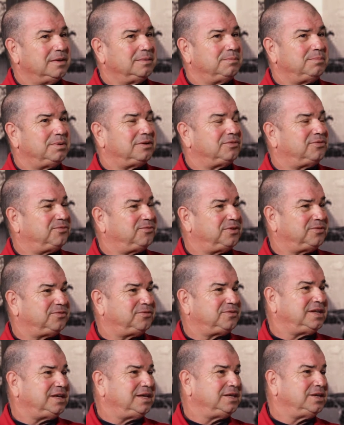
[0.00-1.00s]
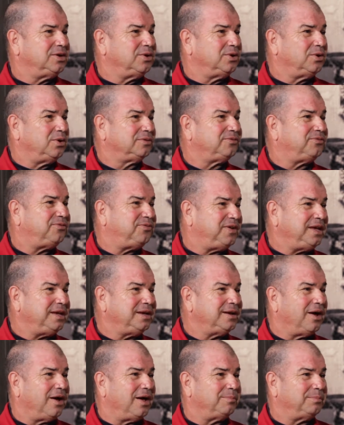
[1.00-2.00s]
but a 15-year-old
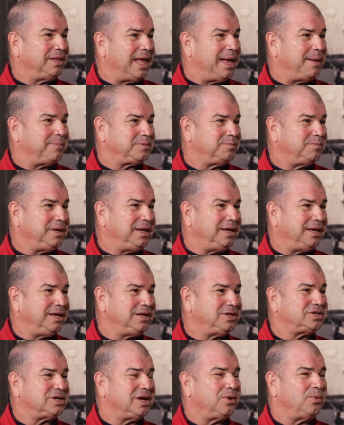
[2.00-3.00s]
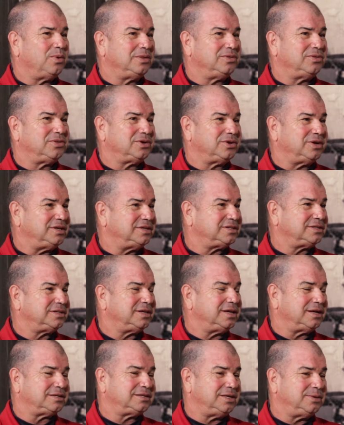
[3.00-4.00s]
phenom lapped me. He shot
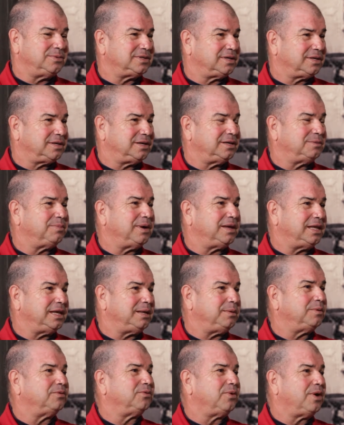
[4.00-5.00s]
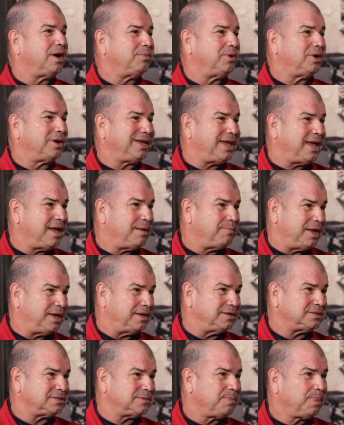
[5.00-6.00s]
136. He was a kid by the name of Robert
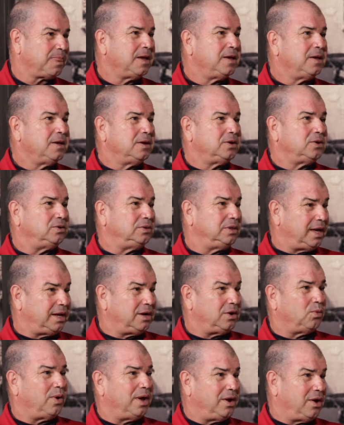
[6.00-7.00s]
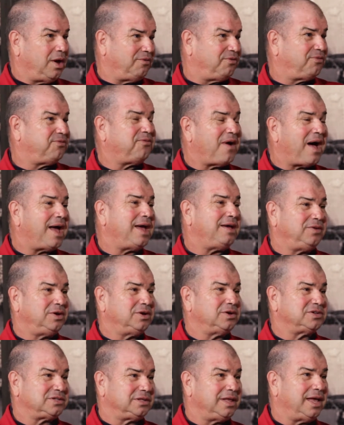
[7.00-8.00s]
Gammons. Later went on, 5
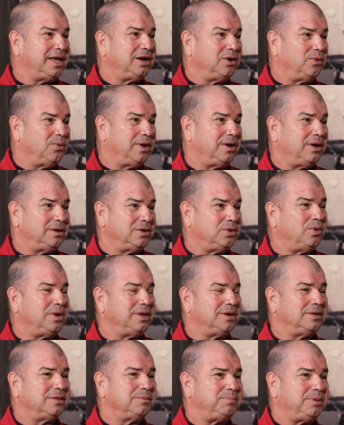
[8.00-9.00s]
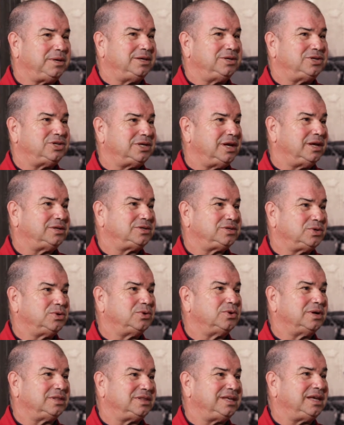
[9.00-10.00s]
years later, went on to win on the PGA
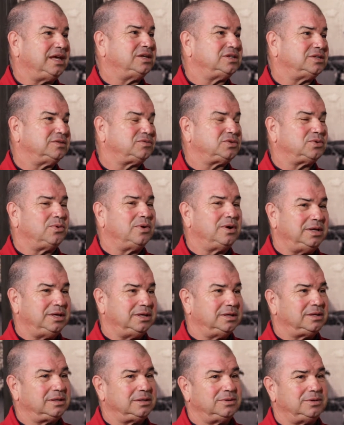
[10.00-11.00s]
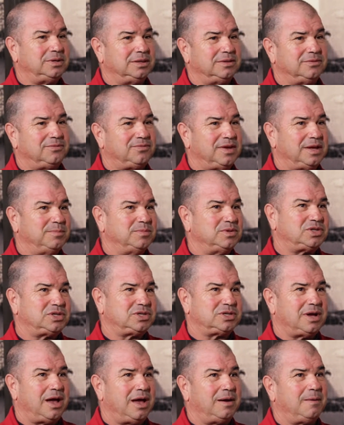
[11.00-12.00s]
Tour at the age of 20, including the famous
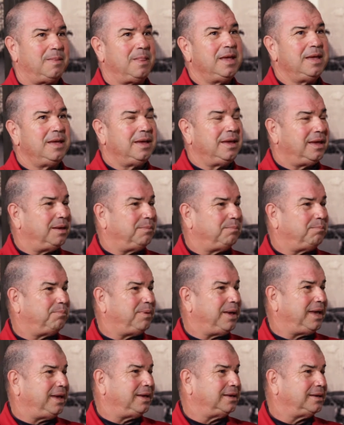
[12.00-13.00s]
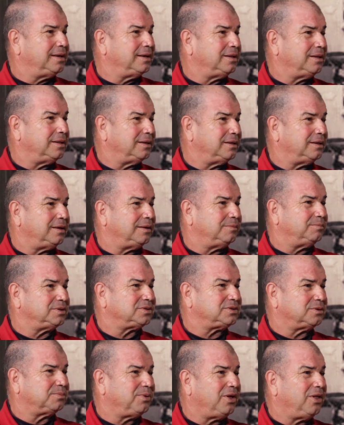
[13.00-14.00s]
shot at Bay Hill at
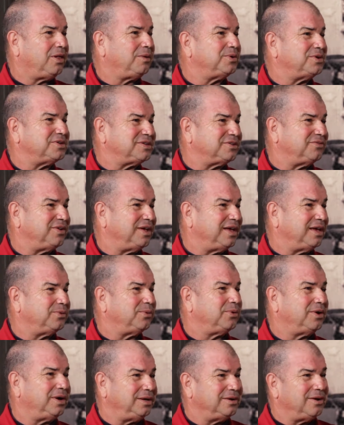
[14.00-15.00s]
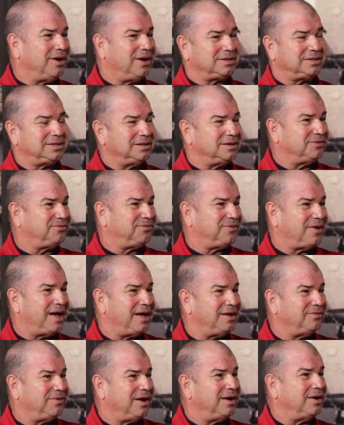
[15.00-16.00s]
Mr. Palmer's event where he knocked in a
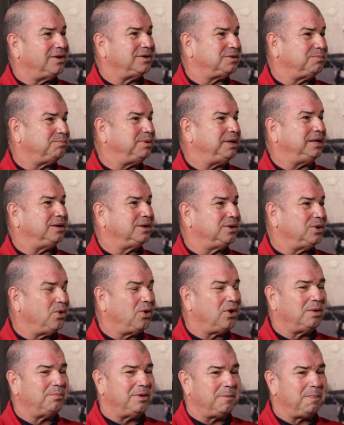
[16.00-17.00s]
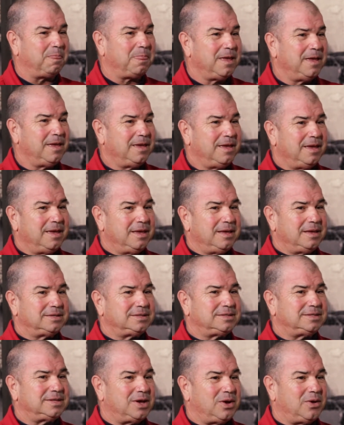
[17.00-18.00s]
5-iron to beat Norman.
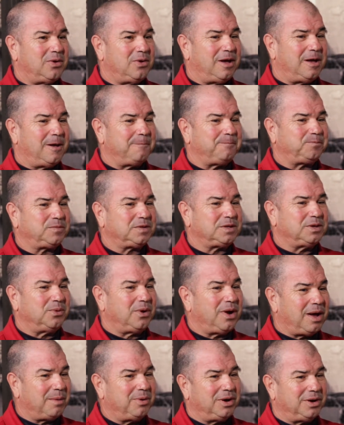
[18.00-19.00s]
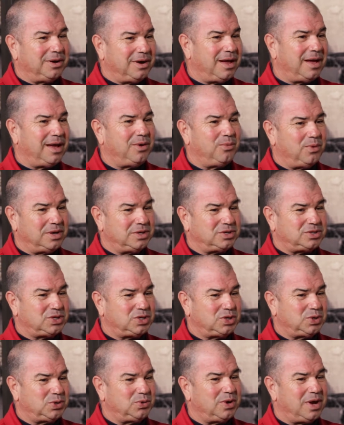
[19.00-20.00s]
So Robert and I went
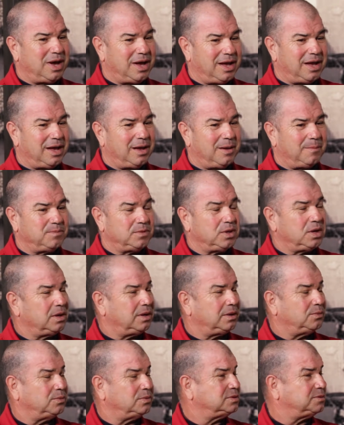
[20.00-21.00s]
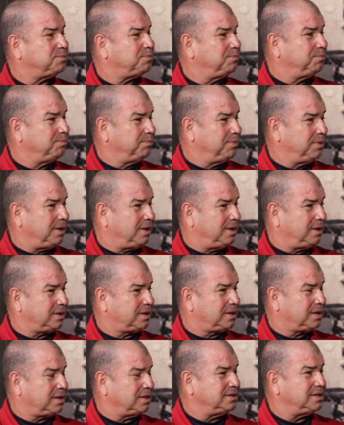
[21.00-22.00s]
to, it was
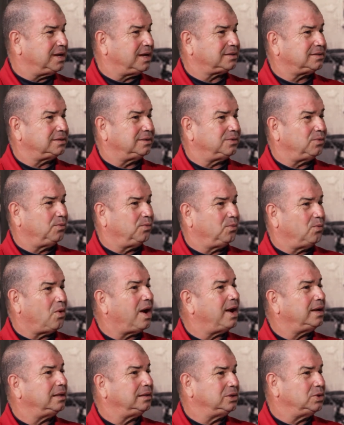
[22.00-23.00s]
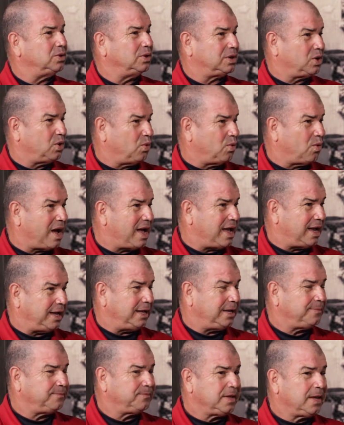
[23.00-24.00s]
conducted at Waialua,
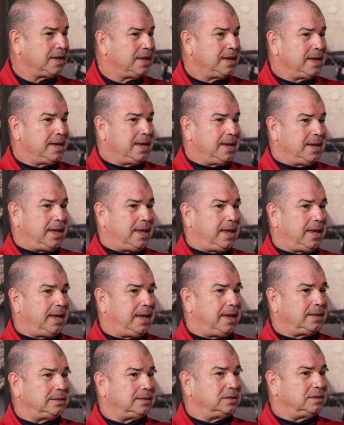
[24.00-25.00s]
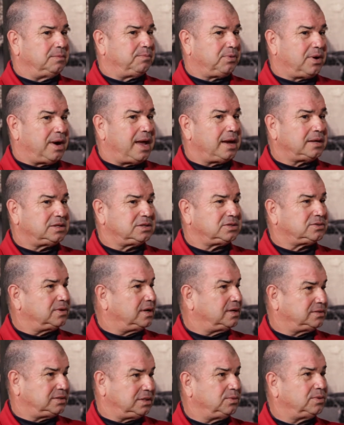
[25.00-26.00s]
Kauai, and in the practice
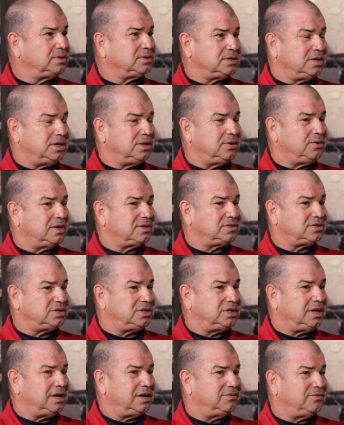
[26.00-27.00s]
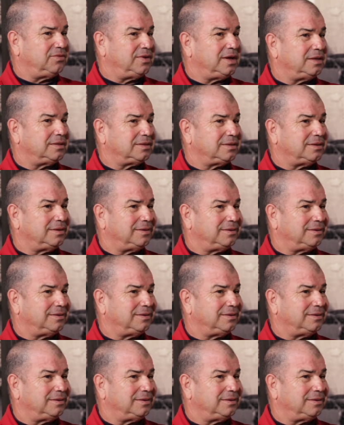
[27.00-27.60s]
rounds, it was a USGA event.